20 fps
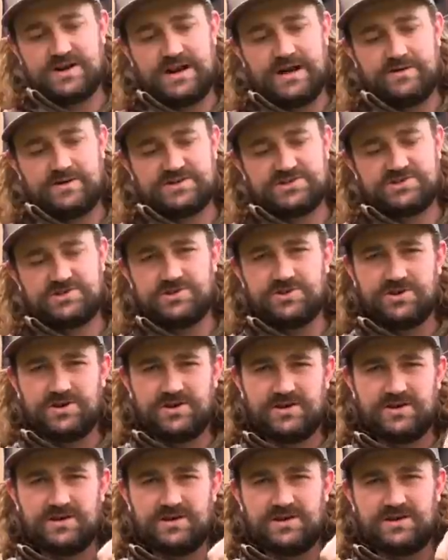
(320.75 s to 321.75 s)
allow us to
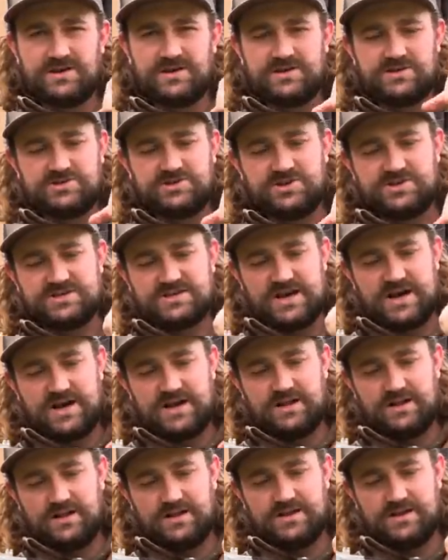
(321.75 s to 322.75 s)
to
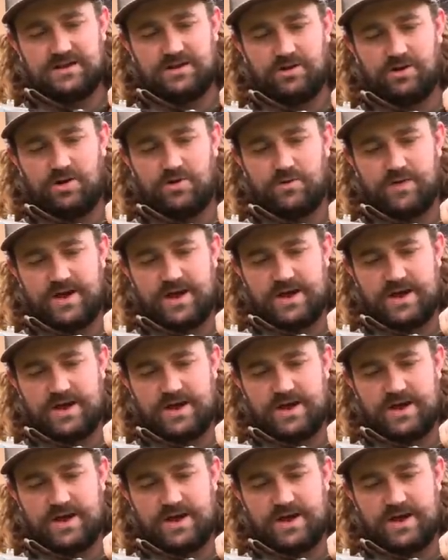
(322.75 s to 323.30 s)
dial a long way